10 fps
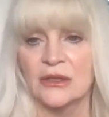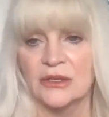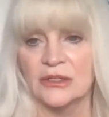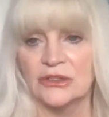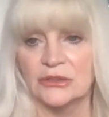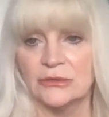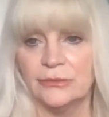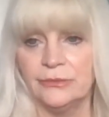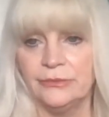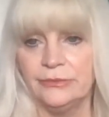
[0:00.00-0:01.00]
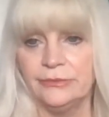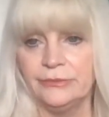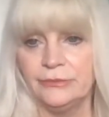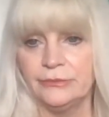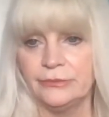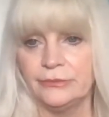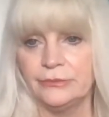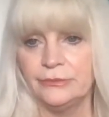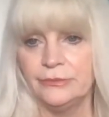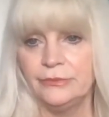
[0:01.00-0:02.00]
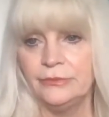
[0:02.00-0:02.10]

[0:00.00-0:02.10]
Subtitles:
No one is speaking in this clip.